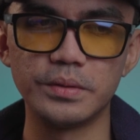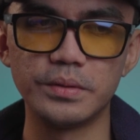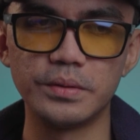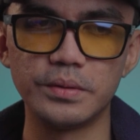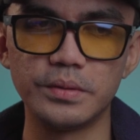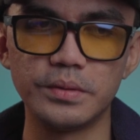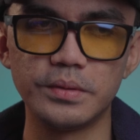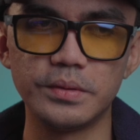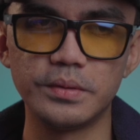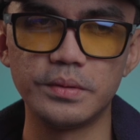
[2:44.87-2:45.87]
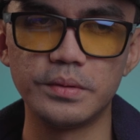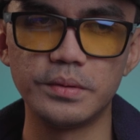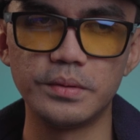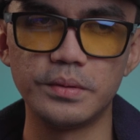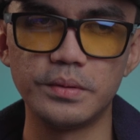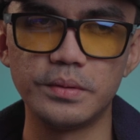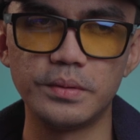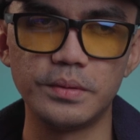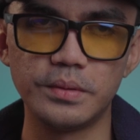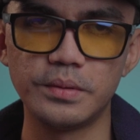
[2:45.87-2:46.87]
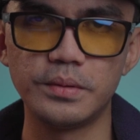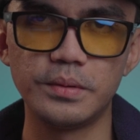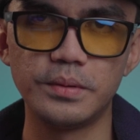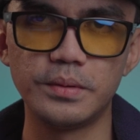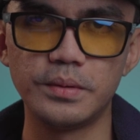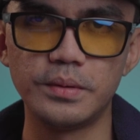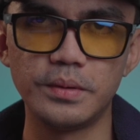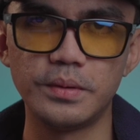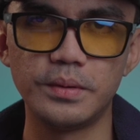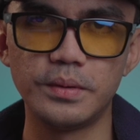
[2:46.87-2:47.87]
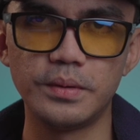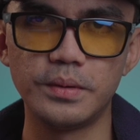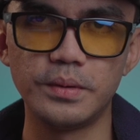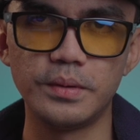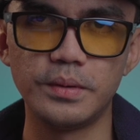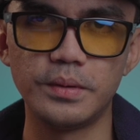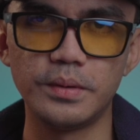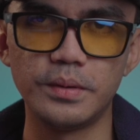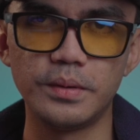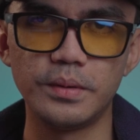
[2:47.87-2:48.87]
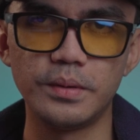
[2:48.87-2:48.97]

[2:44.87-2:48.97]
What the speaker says: Nobody speaks.